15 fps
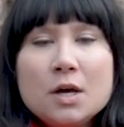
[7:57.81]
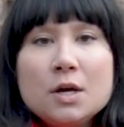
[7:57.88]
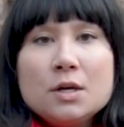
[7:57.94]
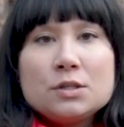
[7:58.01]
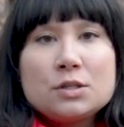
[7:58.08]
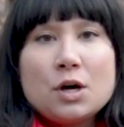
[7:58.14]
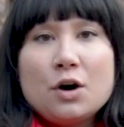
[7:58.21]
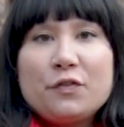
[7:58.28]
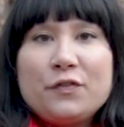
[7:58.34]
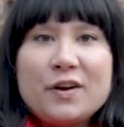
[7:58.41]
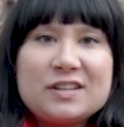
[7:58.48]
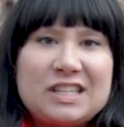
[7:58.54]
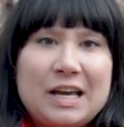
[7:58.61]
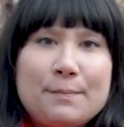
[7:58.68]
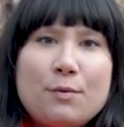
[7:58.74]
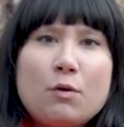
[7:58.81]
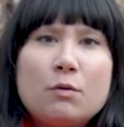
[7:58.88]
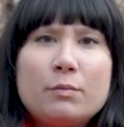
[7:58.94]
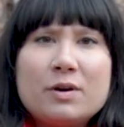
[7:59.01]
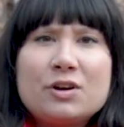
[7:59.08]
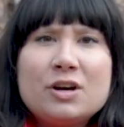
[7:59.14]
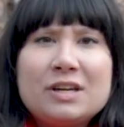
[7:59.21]
So for example,
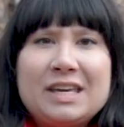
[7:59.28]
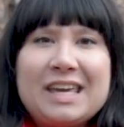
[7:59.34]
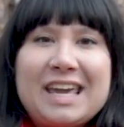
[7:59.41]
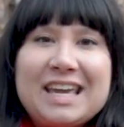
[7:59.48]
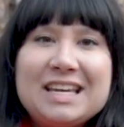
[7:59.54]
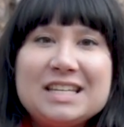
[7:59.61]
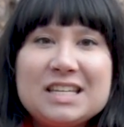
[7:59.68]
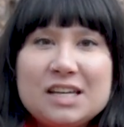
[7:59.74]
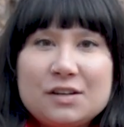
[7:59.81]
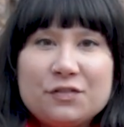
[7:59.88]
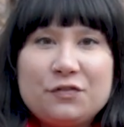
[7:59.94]
when we're cooking Indian